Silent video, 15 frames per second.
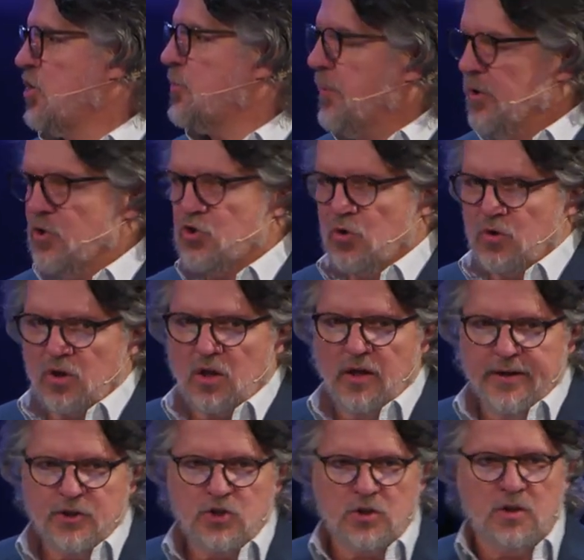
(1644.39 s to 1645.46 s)
spiritual
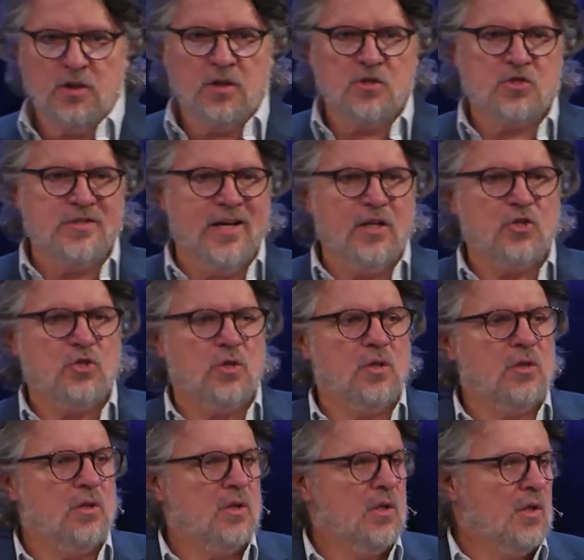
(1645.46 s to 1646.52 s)
declension in his nation,